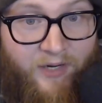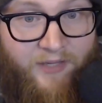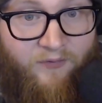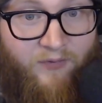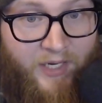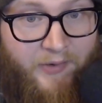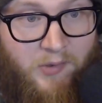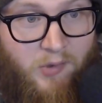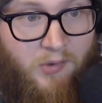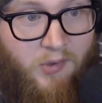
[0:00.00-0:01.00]
fucking
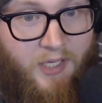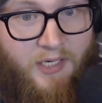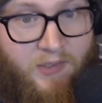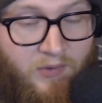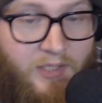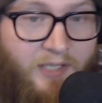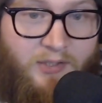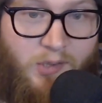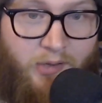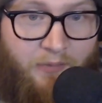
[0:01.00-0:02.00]
fingers are skinny? You guys
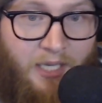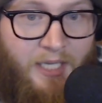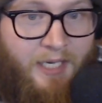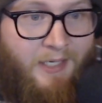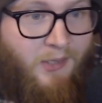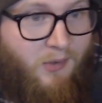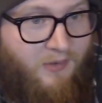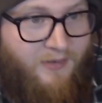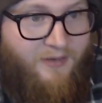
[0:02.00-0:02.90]
should see my legs.